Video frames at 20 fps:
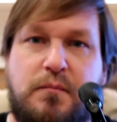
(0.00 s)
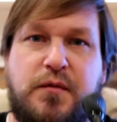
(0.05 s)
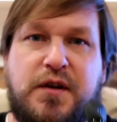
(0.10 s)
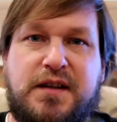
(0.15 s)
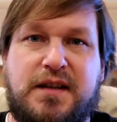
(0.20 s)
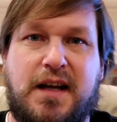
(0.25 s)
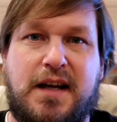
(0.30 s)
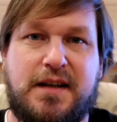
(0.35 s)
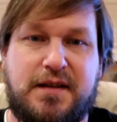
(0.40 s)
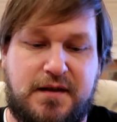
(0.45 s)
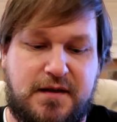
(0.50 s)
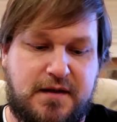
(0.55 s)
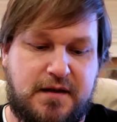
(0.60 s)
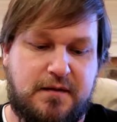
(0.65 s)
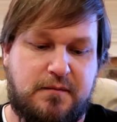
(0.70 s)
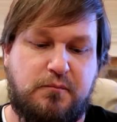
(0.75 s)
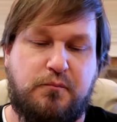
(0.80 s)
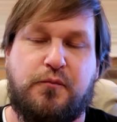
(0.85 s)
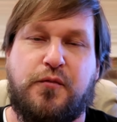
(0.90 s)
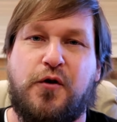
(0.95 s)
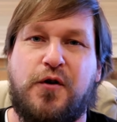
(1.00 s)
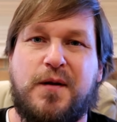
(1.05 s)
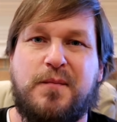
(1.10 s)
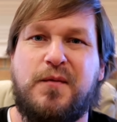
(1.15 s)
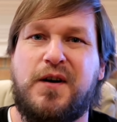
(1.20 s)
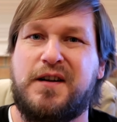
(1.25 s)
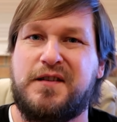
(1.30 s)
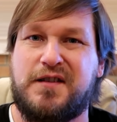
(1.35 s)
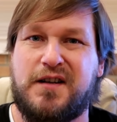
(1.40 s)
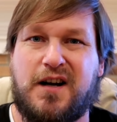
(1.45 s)
But that's pretty
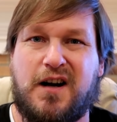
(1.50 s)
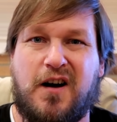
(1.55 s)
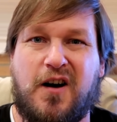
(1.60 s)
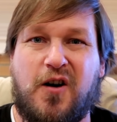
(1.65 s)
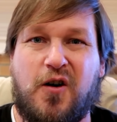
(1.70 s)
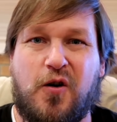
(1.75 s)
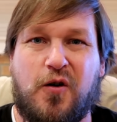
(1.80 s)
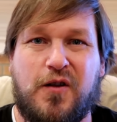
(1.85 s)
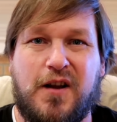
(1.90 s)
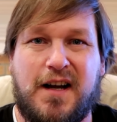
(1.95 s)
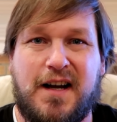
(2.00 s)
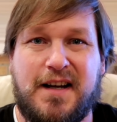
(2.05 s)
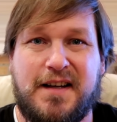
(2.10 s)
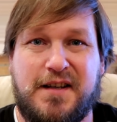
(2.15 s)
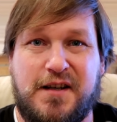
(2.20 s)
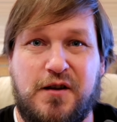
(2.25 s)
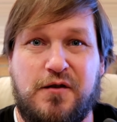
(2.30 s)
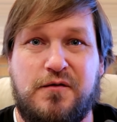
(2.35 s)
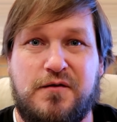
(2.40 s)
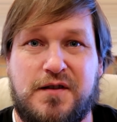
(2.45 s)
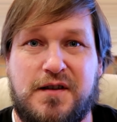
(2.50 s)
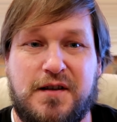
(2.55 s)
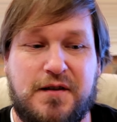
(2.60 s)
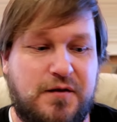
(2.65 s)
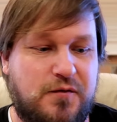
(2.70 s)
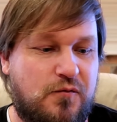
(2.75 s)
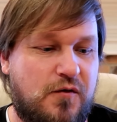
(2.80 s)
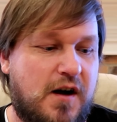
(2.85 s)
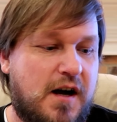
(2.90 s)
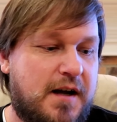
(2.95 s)
much all I use
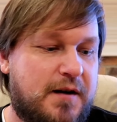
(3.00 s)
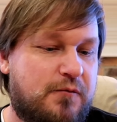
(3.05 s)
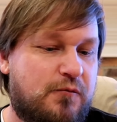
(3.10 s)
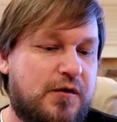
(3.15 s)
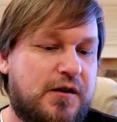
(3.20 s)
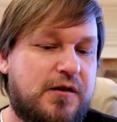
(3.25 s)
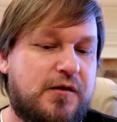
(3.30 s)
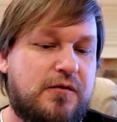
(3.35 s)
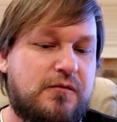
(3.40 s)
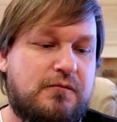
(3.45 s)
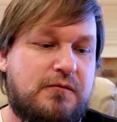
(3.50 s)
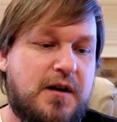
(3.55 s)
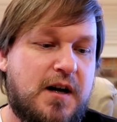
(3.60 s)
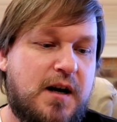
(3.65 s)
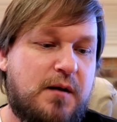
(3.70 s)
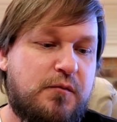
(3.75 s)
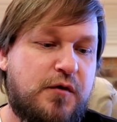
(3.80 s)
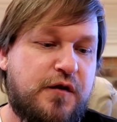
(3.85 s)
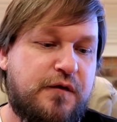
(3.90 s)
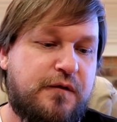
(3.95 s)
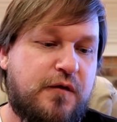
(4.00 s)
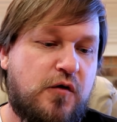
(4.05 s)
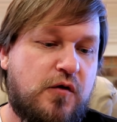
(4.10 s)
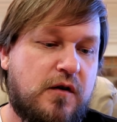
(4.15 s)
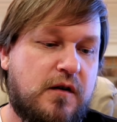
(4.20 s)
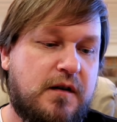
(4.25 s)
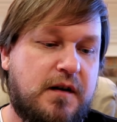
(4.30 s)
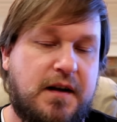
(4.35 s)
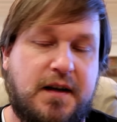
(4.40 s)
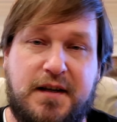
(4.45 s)
this rod and reel combo
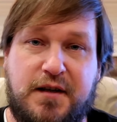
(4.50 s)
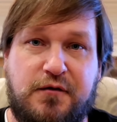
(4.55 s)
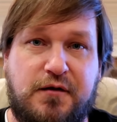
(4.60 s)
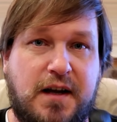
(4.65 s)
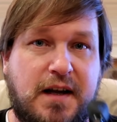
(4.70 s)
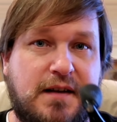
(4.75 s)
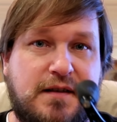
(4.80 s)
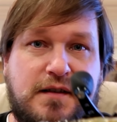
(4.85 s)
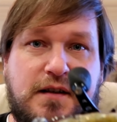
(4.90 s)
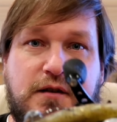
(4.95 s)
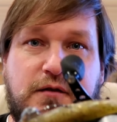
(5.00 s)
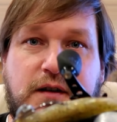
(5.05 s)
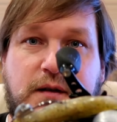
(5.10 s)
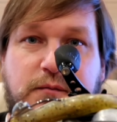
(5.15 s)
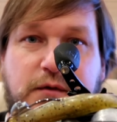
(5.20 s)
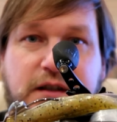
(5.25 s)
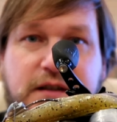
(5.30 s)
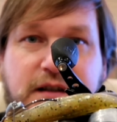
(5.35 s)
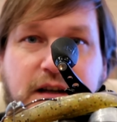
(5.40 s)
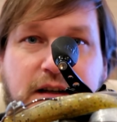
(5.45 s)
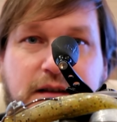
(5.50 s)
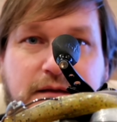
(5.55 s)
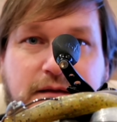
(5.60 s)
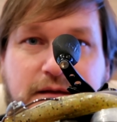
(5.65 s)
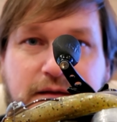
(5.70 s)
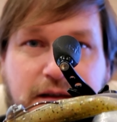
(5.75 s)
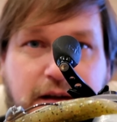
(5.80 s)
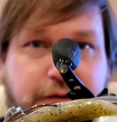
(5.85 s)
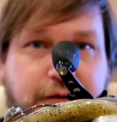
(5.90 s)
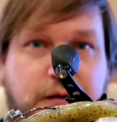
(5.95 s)
for. And you guys know how much
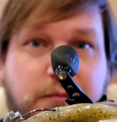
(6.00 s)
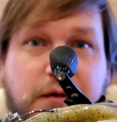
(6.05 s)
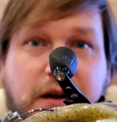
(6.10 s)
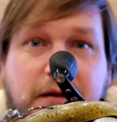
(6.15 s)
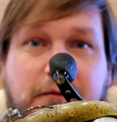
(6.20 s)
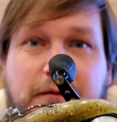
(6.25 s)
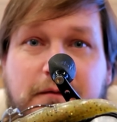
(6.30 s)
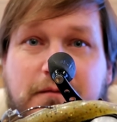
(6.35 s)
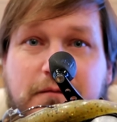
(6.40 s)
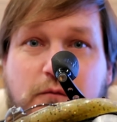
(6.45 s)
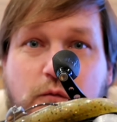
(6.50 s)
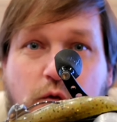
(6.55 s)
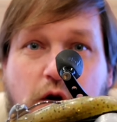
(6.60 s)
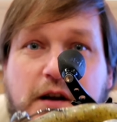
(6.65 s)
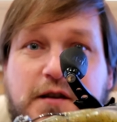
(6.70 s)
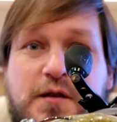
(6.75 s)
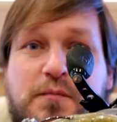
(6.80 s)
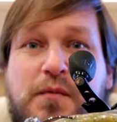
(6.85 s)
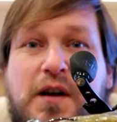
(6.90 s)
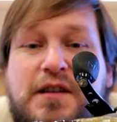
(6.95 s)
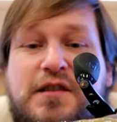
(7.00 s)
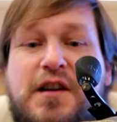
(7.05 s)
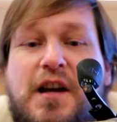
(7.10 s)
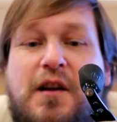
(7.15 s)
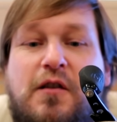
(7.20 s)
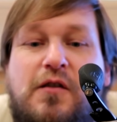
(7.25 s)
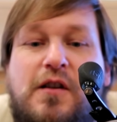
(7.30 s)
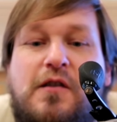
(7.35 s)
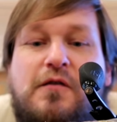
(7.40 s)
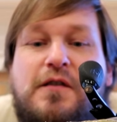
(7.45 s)
if you've been watching my
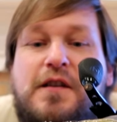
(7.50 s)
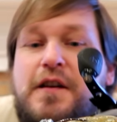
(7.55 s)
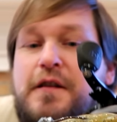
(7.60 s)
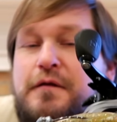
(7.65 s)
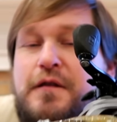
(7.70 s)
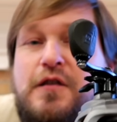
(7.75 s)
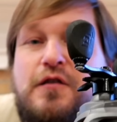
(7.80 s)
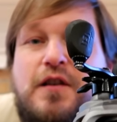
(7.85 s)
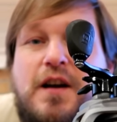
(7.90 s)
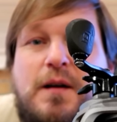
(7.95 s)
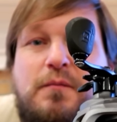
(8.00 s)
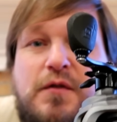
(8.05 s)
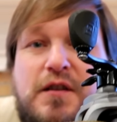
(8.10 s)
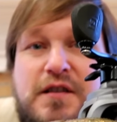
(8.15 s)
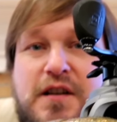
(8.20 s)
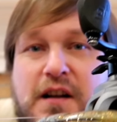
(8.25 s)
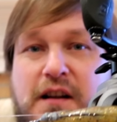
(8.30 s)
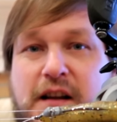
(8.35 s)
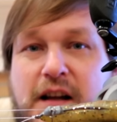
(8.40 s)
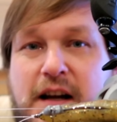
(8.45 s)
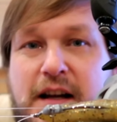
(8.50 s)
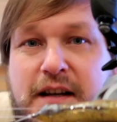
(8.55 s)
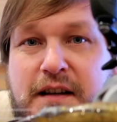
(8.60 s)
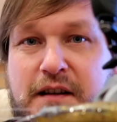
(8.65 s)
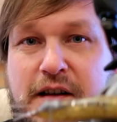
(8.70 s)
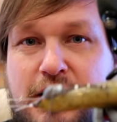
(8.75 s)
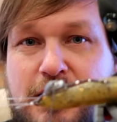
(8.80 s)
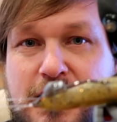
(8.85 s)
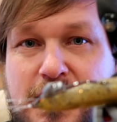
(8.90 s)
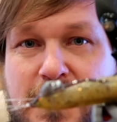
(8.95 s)
channel long enough, you know how much I
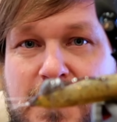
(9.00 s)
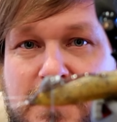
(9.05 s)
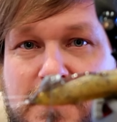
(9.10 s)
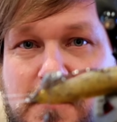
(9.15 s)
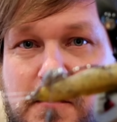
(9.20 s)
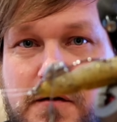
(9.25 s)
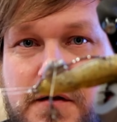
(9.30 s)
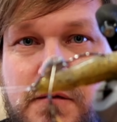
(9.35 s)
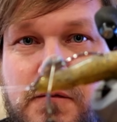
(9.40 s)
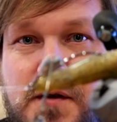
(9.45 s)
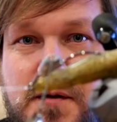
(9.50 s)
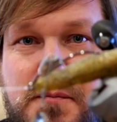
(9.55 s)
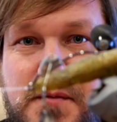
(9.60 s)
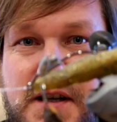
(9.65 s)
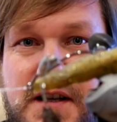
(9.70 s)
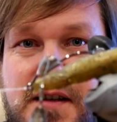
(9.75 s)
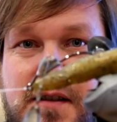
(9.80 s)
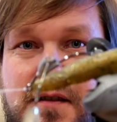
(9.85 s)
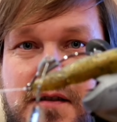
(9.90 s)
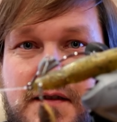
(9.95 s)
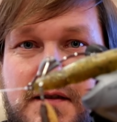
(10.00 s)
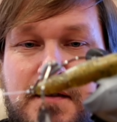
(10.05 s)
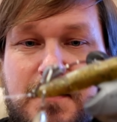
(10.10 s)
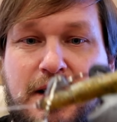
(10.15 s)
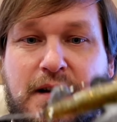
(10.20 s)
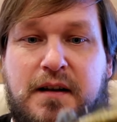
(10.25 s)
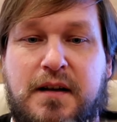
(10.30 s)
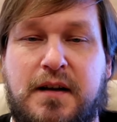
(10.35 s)
like using these little swim baits.